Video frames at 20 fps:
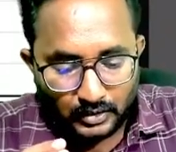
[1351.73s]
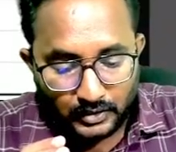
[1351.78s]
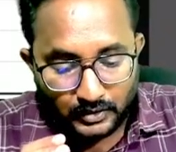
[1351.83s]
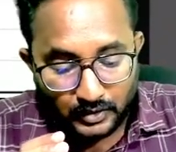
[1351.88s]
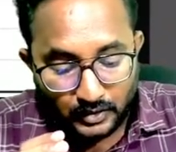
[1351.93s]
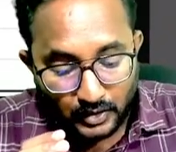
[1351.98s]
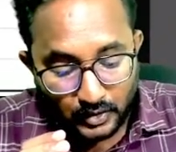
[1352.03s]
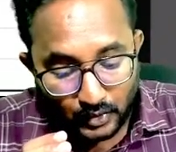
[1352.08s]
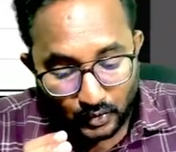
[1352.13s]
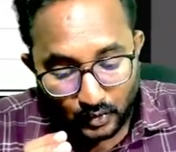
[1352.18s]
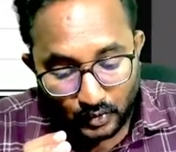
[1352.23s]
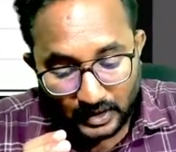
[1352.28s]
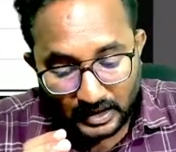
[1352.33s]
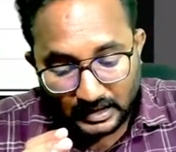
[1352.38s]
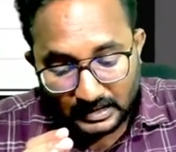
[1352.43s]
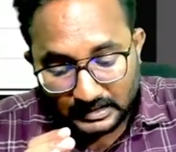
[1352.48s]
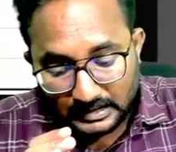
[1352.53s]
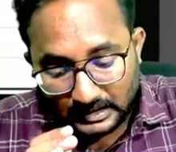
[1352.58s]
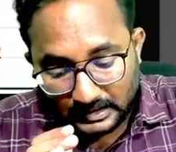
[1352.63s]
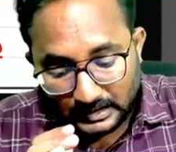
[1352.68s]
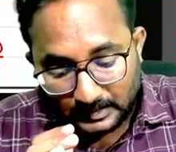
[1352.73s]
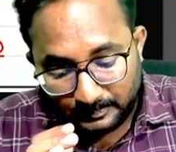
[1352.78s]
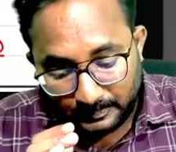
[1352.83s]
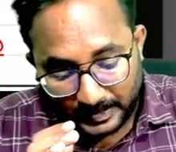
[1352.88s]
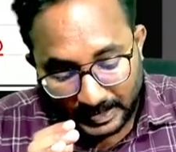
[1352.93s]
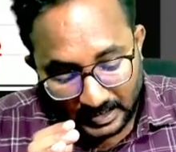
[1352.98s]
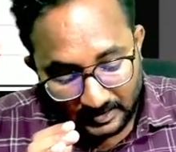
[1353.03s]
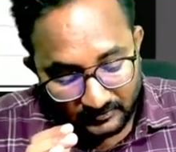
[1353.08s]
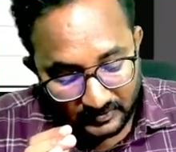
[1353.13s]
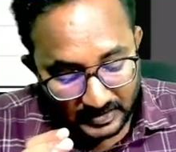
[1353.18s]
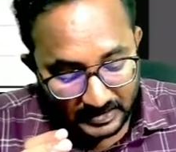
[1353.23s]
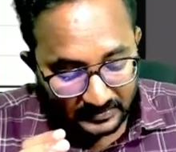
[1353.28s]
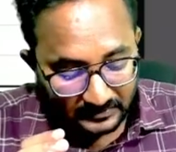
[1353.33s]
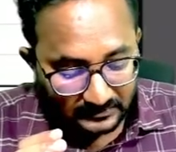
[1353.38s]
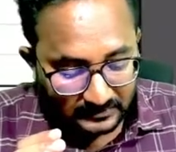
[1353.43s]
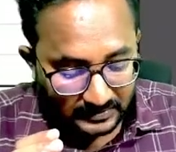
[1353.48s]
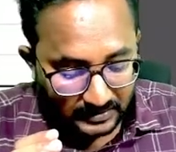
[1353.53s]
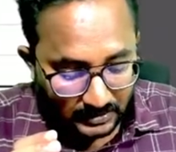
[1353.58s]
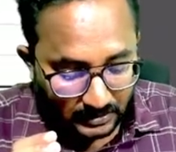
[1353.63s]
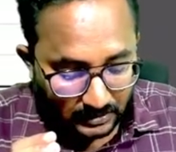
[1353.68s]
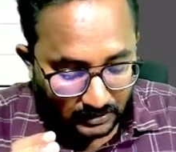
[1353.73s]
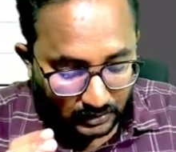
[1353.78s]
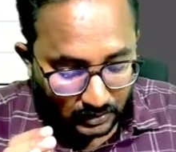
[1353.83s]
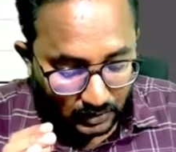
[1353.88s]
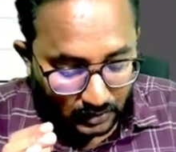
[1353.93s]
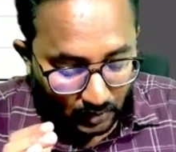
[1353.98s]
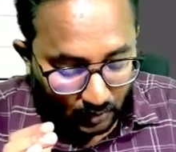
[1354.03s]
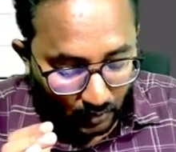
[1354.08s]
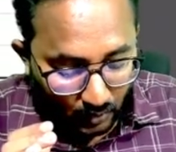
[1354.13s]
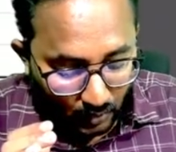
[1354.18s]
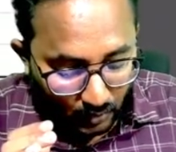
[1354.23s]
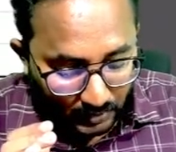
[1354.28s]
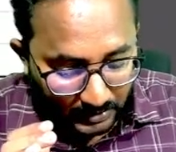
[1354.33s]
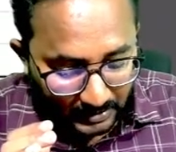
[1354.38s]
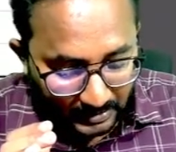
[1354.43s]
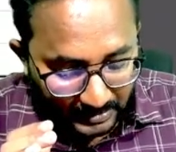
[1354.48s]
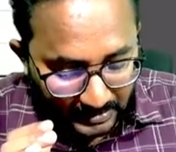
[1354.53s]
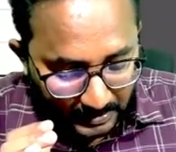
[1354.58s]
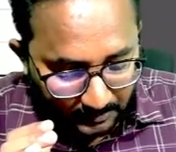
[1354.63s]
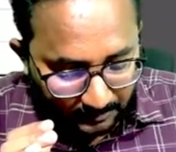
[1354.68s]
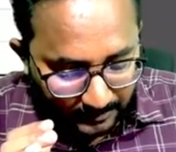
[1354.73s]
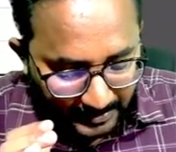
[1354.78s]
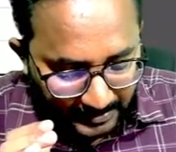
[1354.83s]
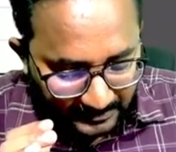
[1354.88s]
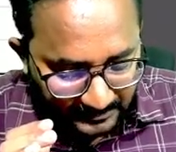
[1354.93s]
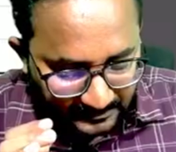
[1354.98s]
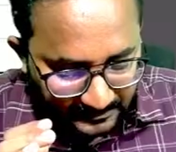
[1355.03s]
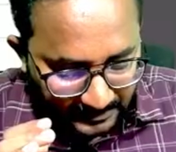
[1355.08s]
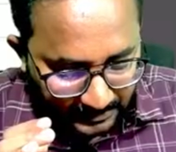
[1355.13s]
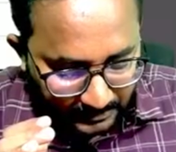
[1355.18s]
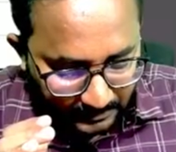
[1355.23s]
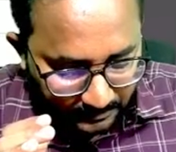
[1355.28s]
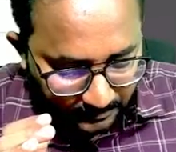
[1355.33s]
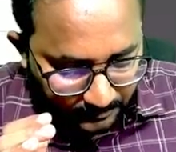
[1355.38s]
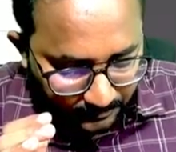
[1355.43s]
during that previous year, totally, please check.